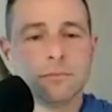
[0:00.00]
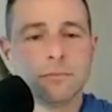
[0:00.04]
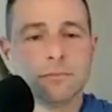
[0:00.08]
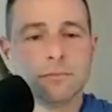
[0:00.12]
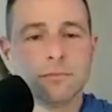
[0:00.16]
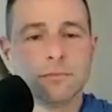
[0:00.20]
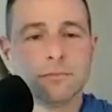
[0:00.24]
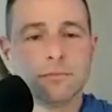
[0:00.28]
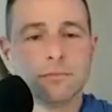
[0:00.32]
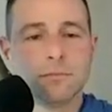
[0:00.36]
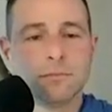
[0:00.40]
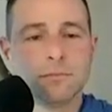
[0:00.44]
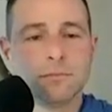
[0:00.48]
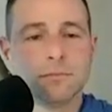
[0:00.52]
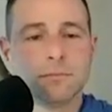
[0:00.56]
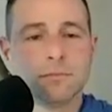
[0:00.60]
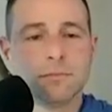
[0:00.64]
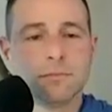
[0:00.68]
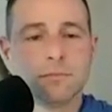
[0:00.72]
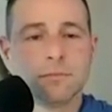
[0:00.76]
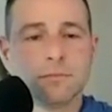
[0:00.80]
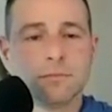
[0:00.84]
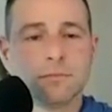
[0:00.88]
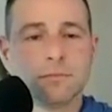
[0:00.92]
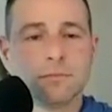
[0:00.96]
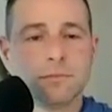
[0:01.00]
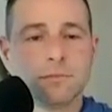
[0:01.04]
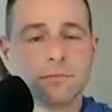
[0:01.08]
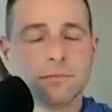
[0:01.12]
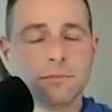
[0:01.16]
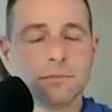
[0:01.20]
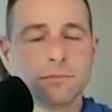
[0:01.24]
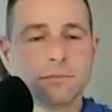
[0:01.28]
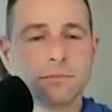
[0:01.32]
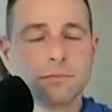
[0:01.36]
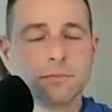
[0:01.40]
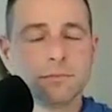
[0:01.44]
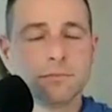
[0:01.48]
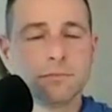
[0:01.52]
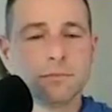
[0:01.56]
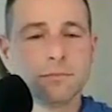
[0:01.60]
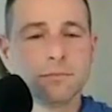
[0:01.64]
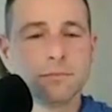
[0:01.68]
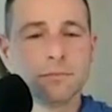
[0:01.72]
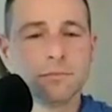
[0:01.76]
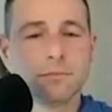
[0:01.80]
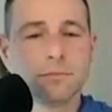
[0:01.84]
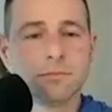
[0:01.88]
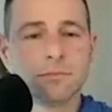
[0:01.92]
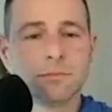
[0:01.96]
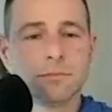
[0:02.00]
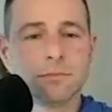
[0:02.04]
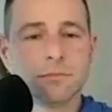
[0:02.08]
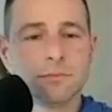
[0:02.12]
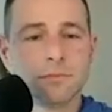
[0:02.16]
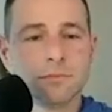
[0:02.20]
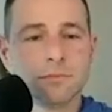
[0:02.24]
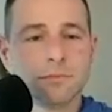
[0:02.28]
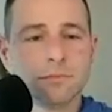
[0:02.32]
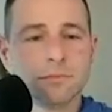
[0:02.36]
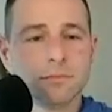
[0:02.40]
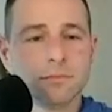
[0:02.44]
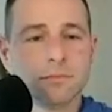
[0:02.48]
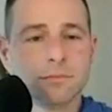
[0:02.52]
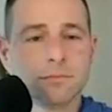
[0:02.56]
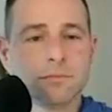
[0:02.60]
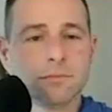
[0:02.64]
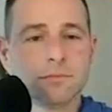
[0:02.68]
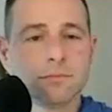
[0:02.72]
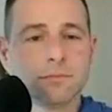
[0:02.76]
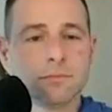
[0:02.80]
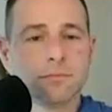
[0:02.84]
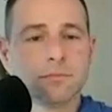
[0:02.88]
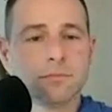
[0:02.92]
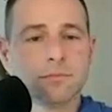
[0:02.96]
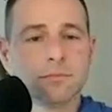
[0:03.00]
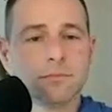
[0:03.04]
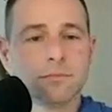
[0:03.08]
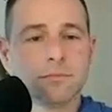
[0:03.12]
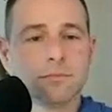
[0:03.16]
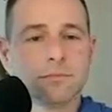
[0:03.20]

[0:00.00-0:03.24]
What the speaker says: (not speaking)